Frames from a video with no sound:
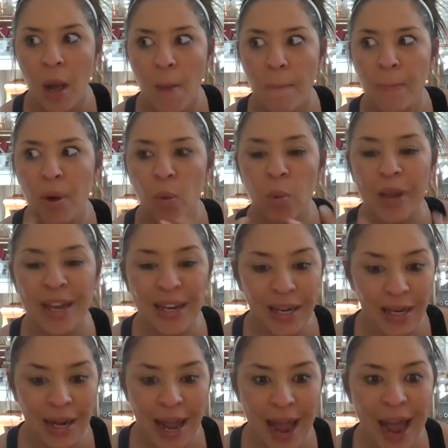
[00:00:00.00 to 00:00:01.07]
But we
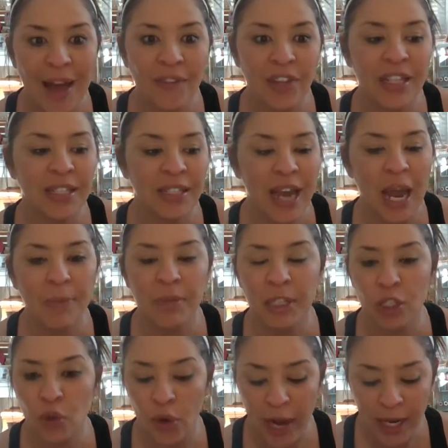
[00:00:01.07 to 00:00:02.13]
didn't have these types of
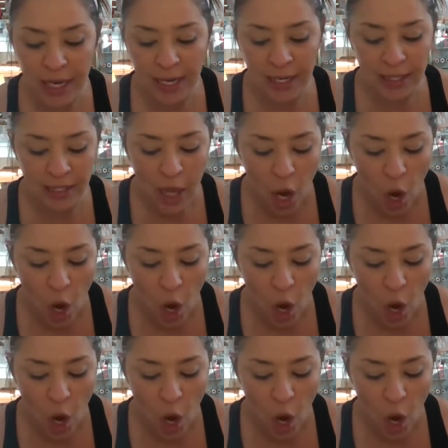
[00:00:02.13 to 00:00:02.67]
trainings